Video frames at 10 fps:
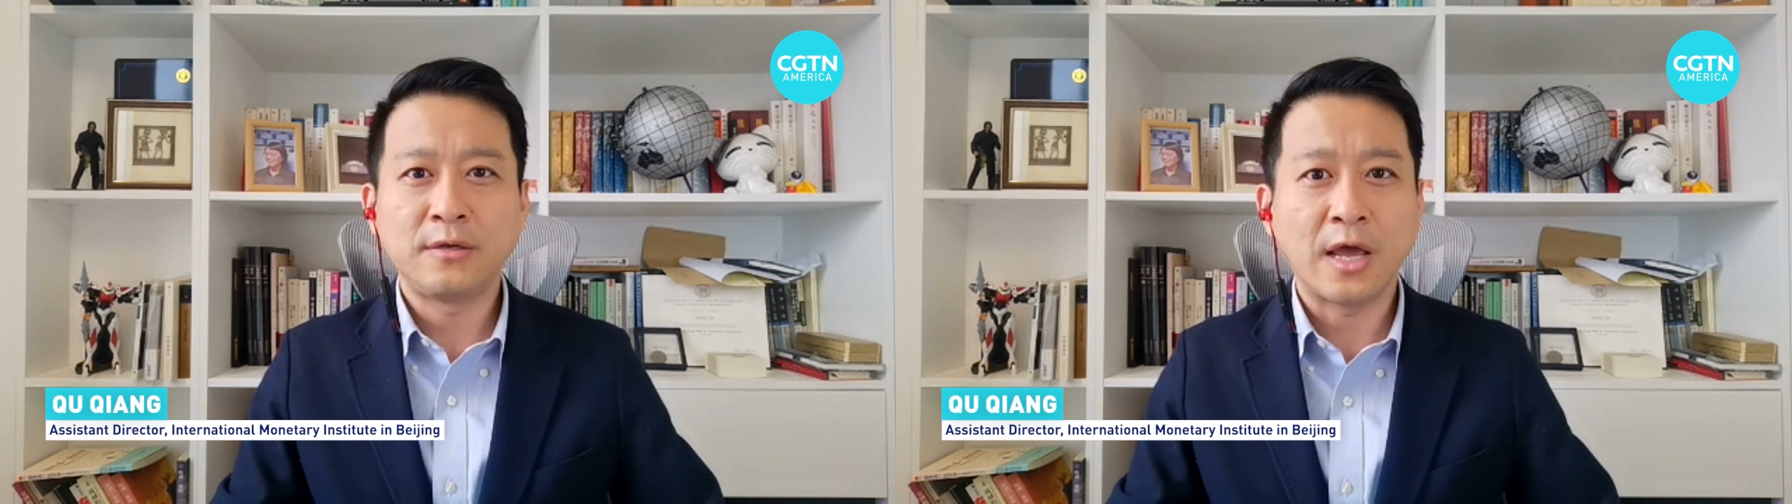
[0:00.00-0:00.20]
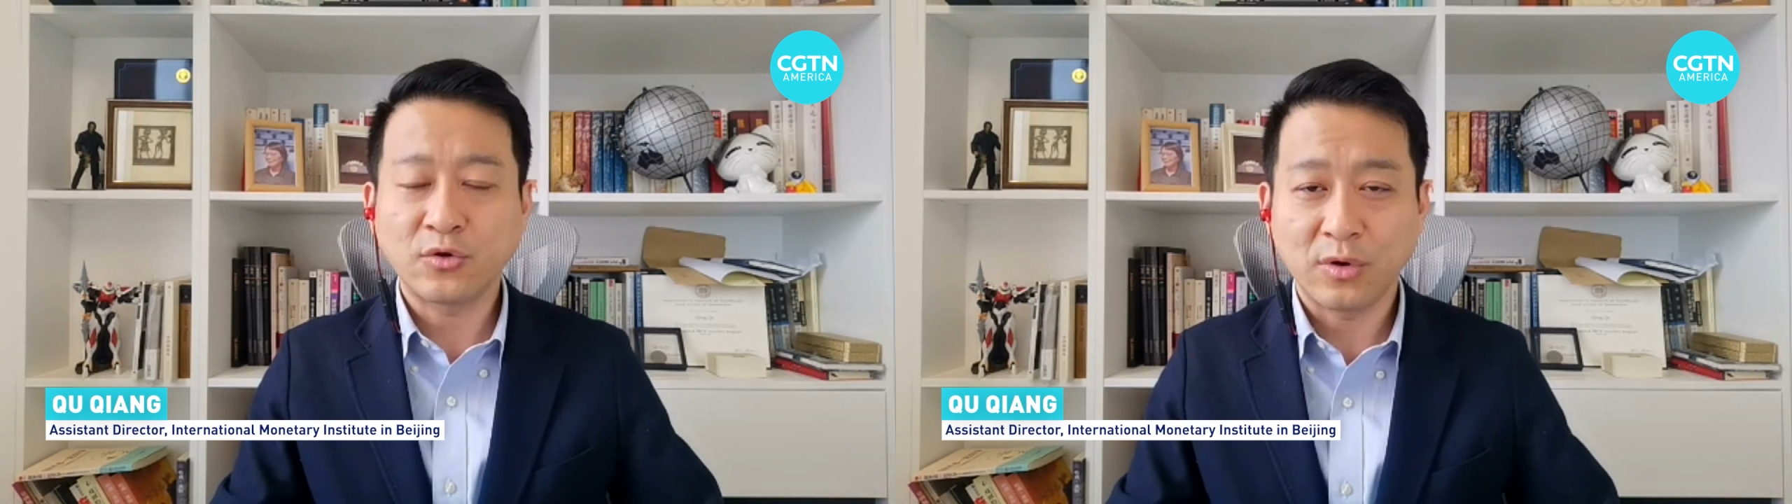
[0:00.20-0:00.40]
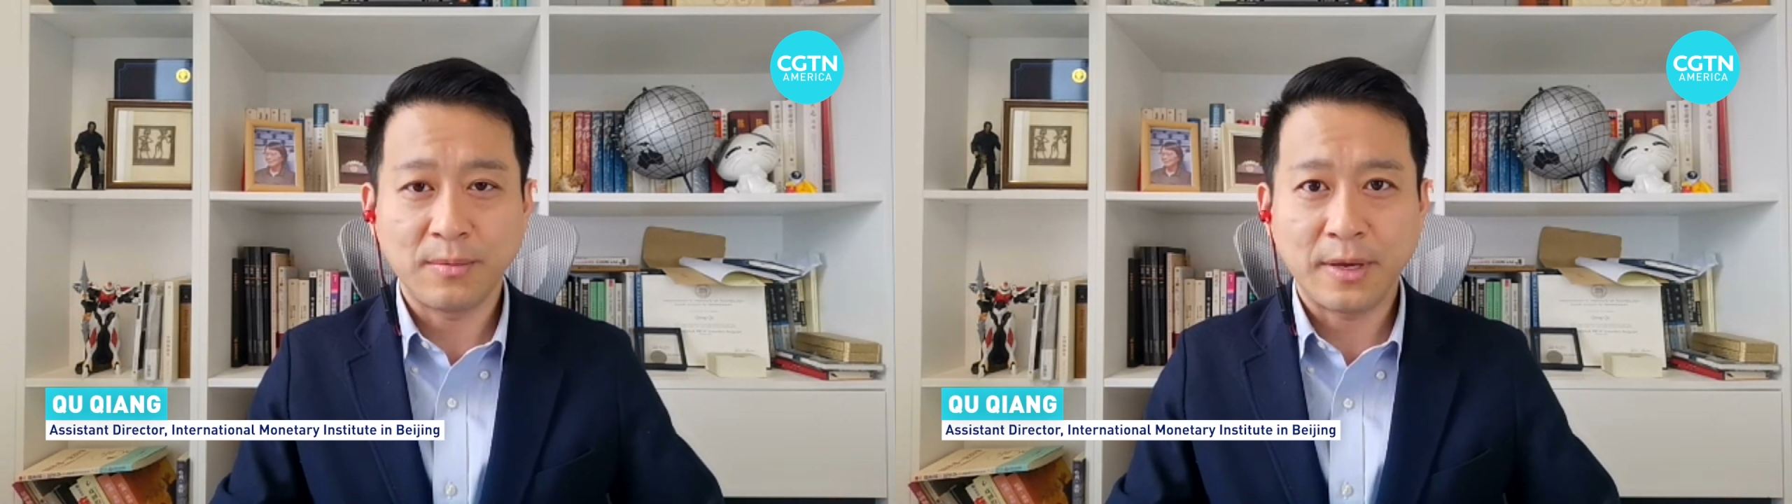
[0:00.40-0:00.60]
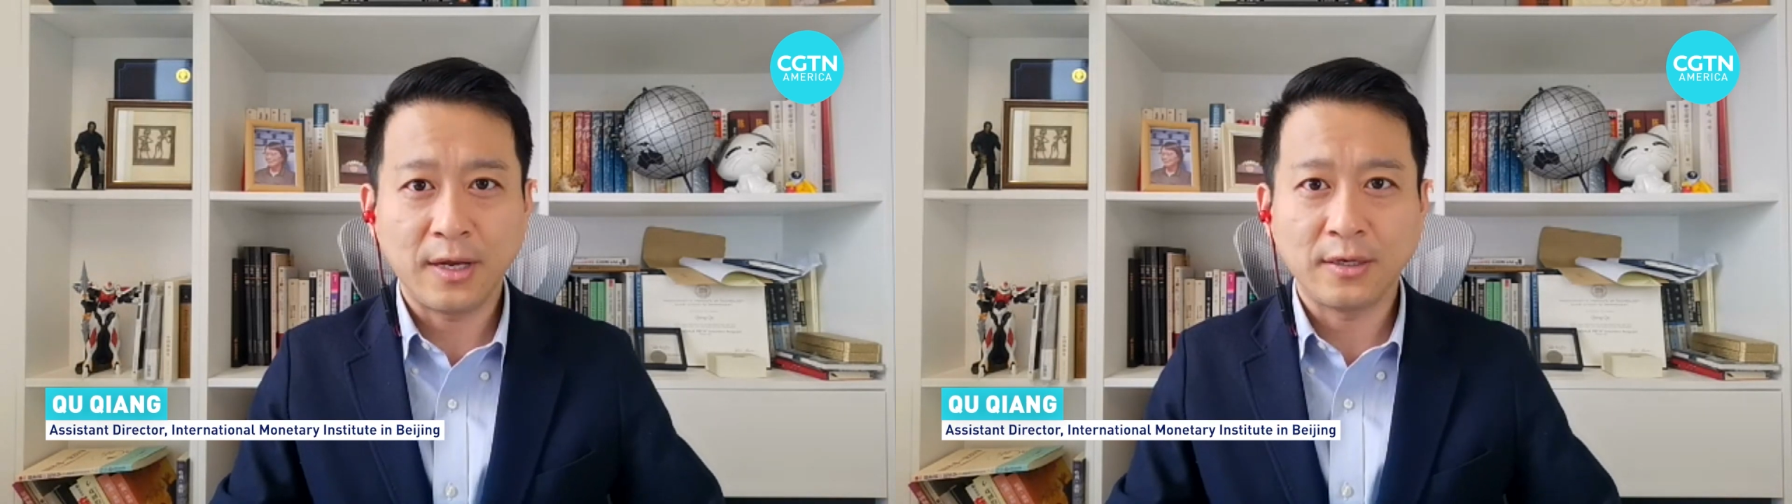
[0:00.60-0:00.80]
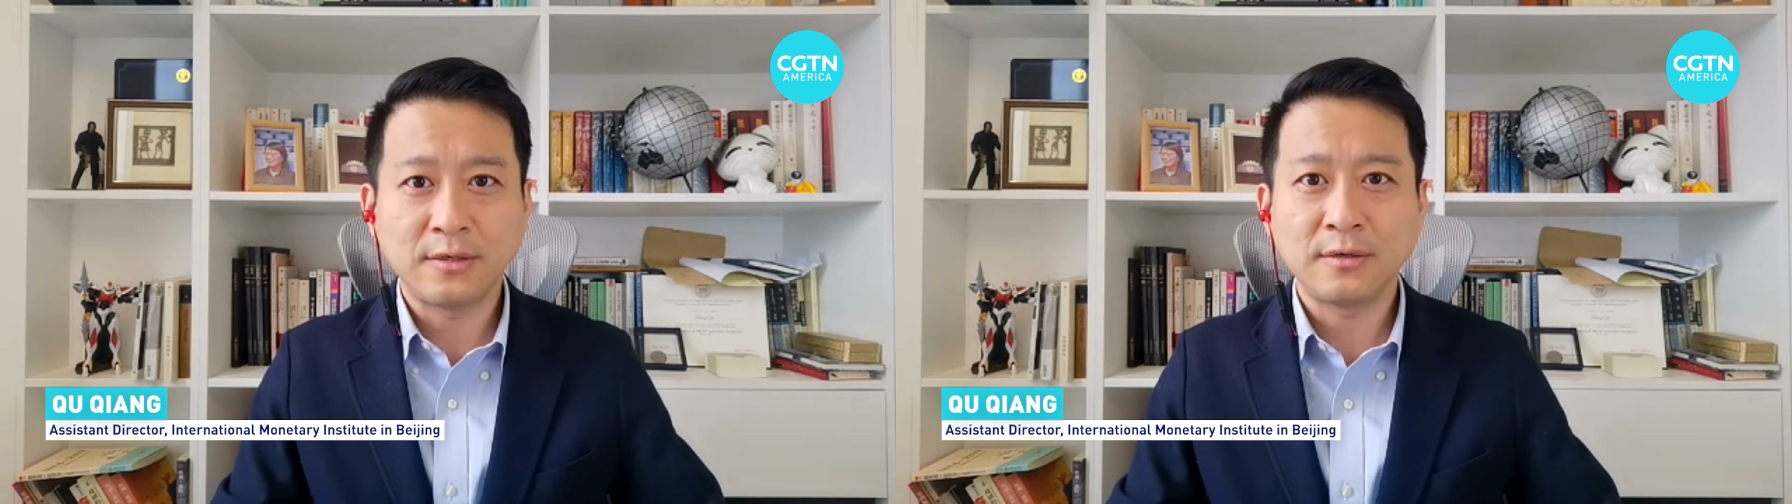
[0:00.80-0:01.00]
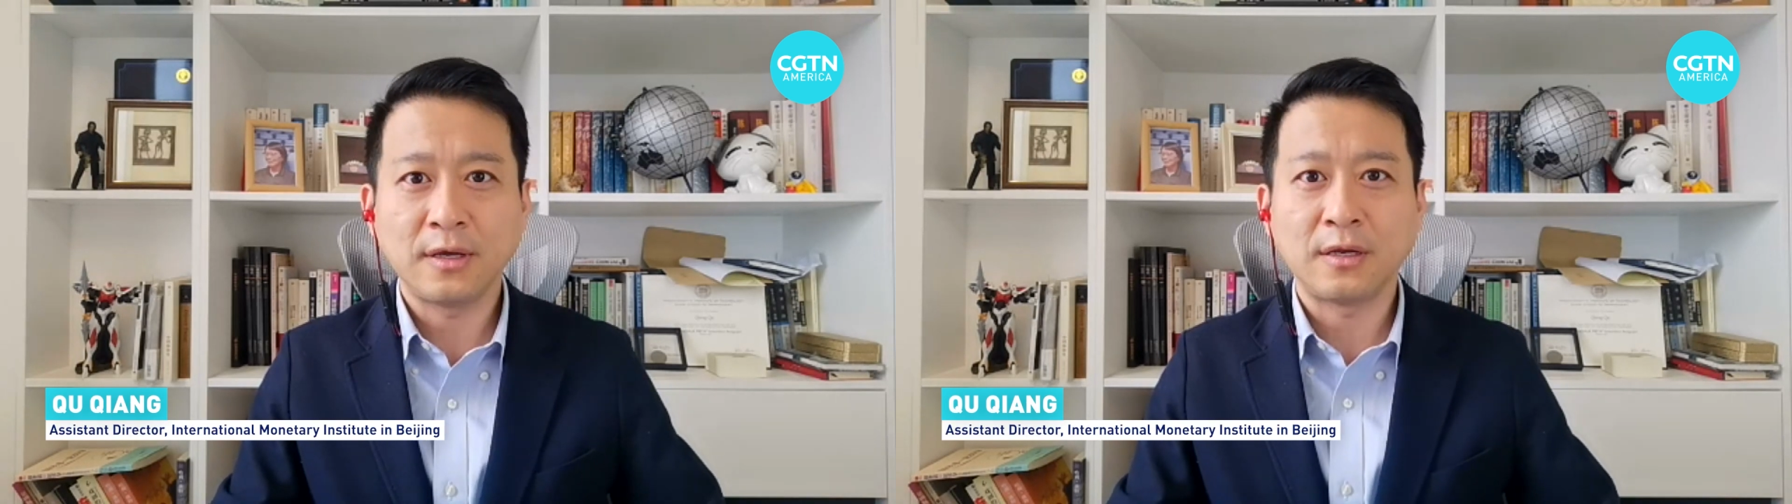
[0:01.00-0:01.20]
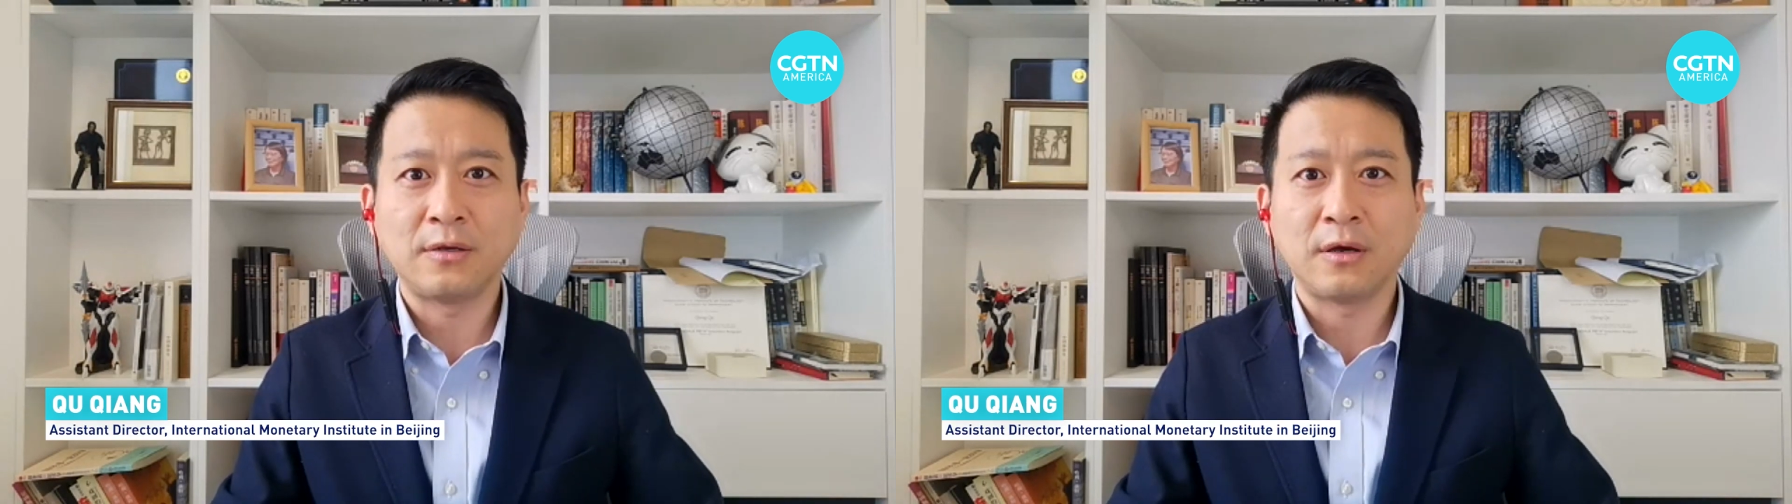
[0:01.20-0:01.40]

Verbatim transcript: tax rebate and